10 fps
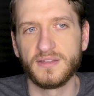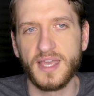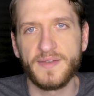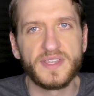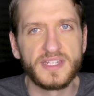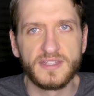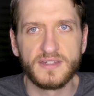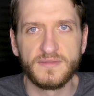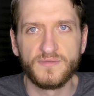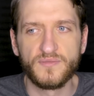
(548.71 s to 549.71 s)
having
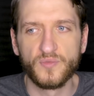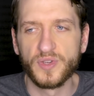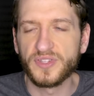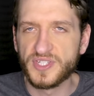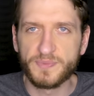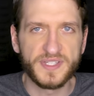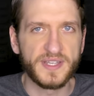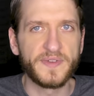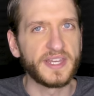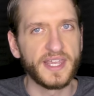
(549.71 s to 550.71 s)
really
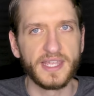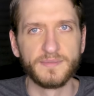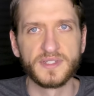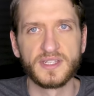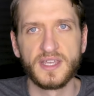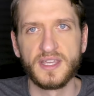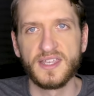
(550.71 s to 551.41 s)
specific names,